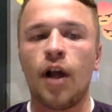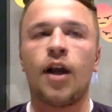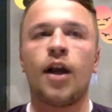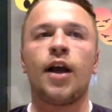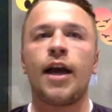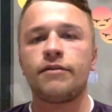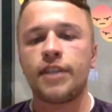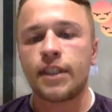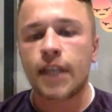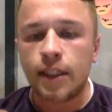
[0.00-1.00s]
uh, have
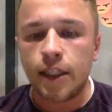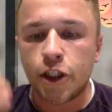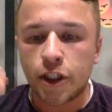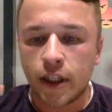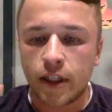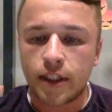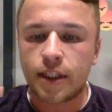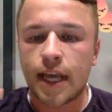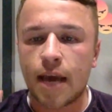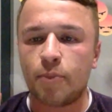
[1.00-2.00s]
this additional
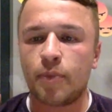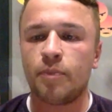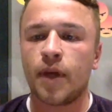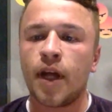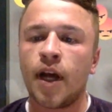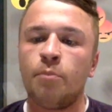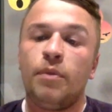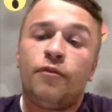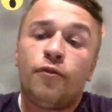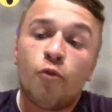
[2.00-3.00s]
step uh,
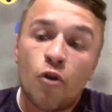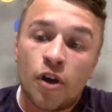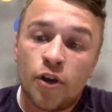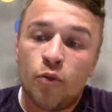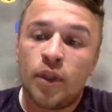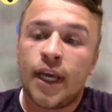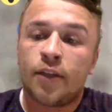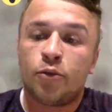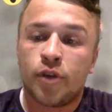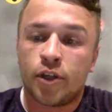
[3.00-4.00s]
before you will
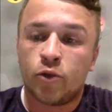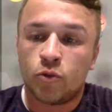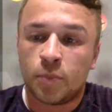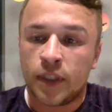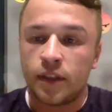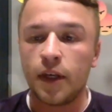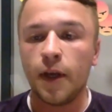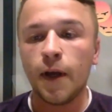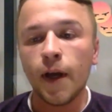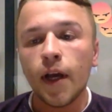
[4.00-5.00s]
get to recruitment.
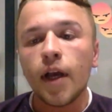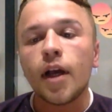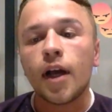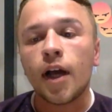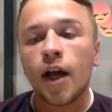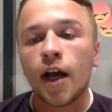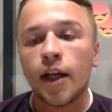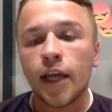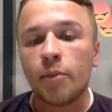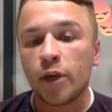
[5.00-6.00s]
Uh,
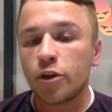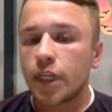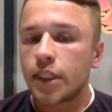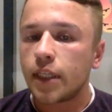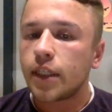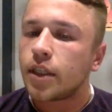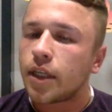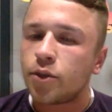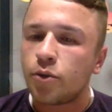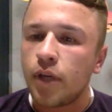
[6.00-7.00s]
yeah, because I think that
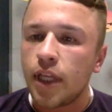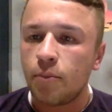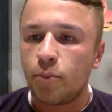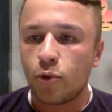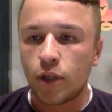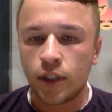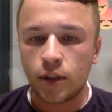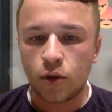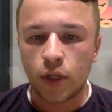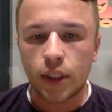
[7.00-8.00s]
it's really
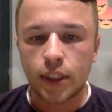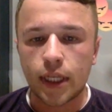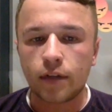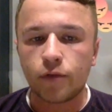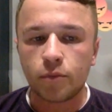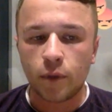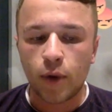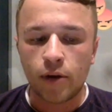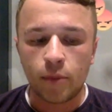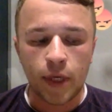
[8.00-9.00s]
important to understand from the
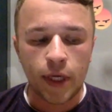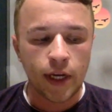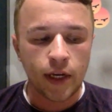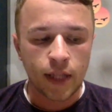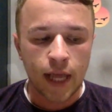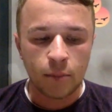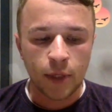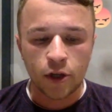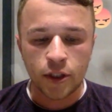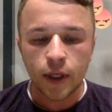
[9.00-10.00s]
very beginning, like,
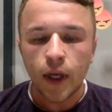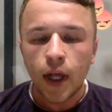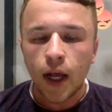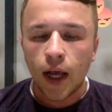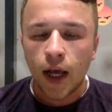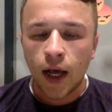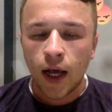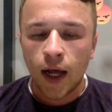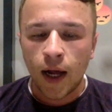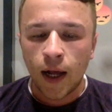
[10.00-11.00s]
because,
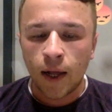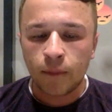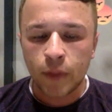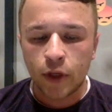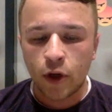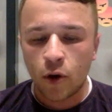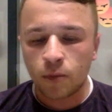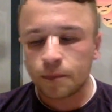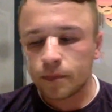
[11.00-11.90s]
uh, you know,